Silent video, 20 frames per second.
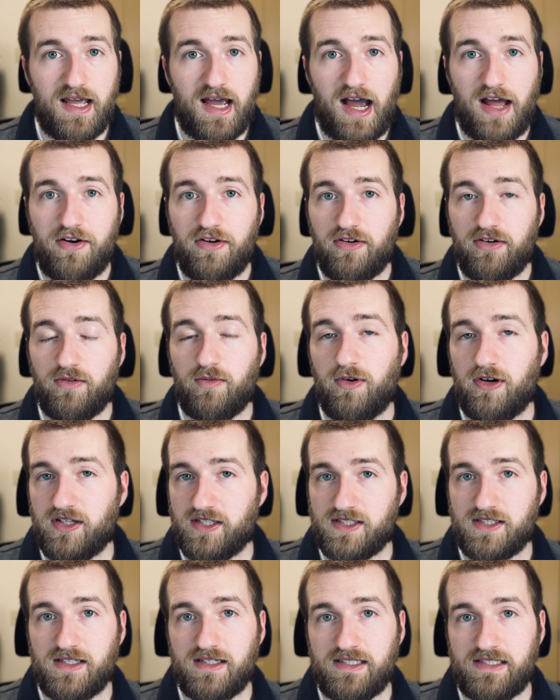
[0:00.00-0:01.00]
I know it
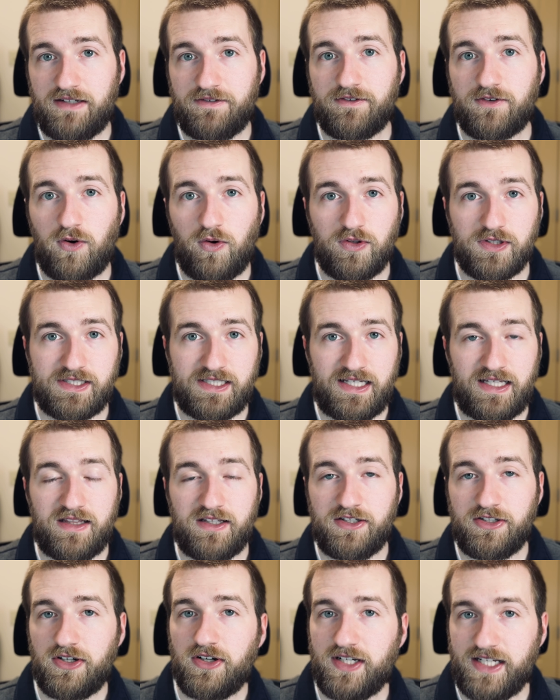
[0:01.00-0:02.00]
was difficult in
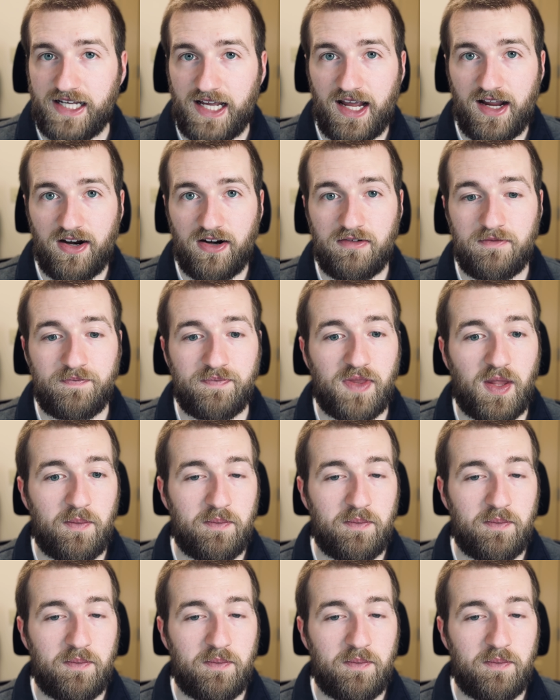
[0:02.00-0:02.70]
the dirty air,